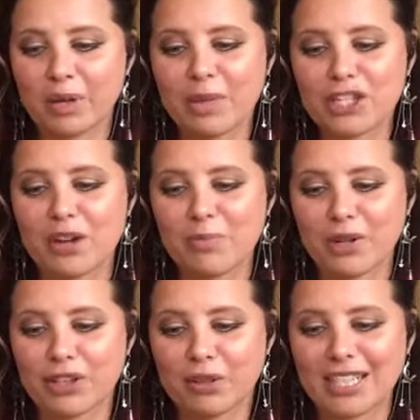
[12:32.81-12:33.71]
Now I want to make
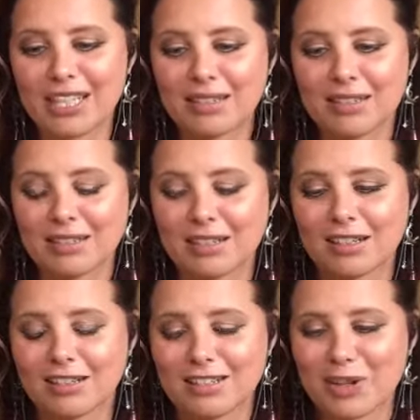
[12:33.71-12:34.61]
sure I'm putting the right dates
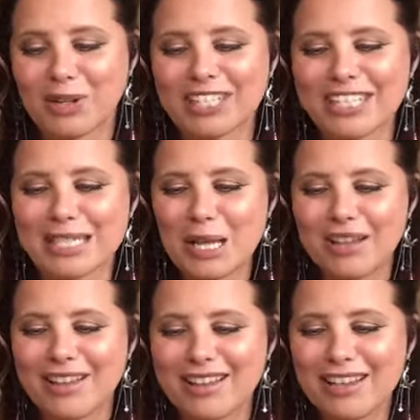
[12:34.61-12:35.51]
into here, so
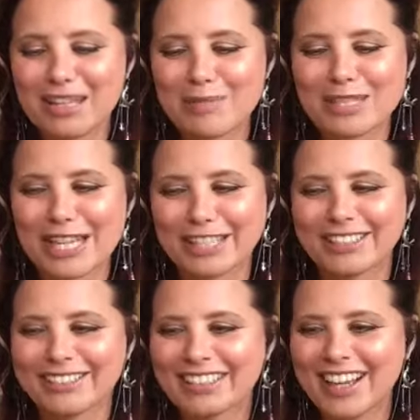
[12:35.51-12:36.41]
just give me a
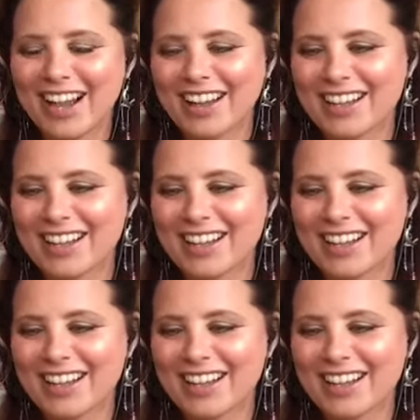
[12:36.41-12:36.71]
second.